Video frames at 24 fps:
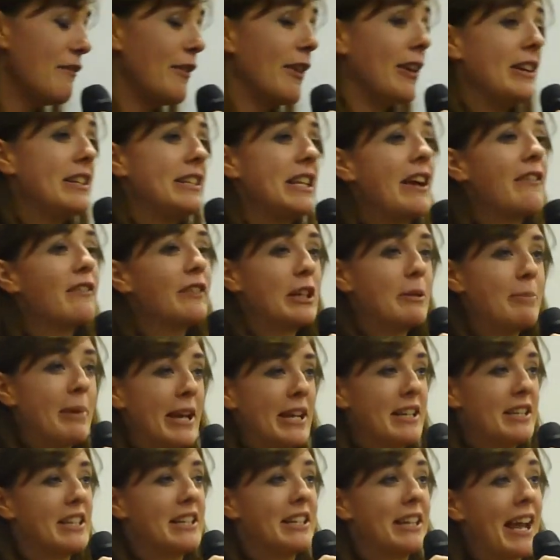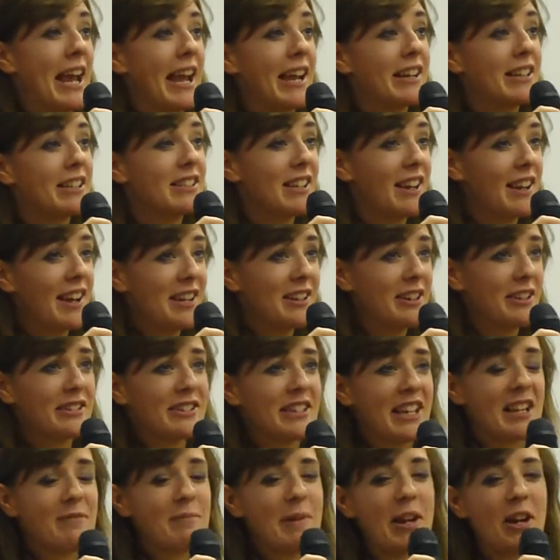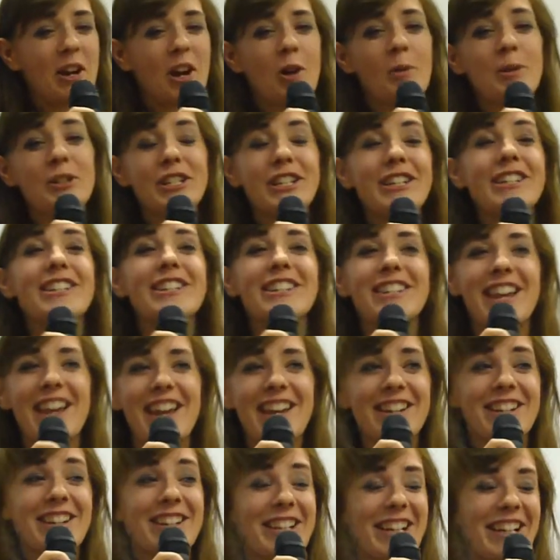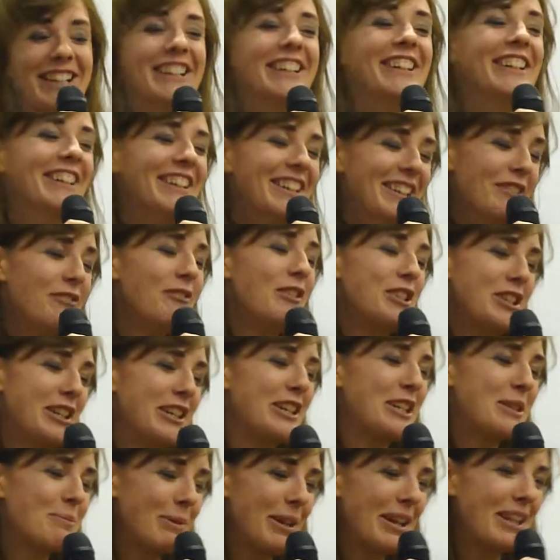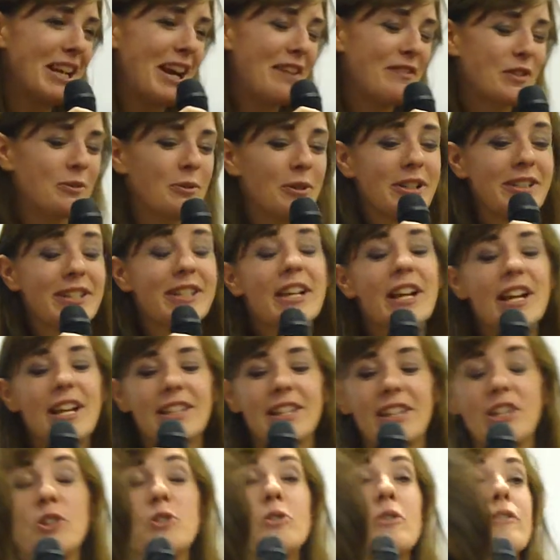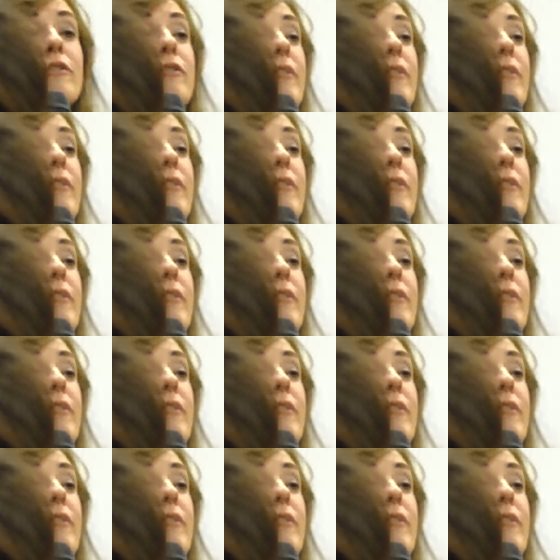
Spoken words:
very deftly painted a gang sign on the side of my car, which indicated, which he explained afterwards, that you could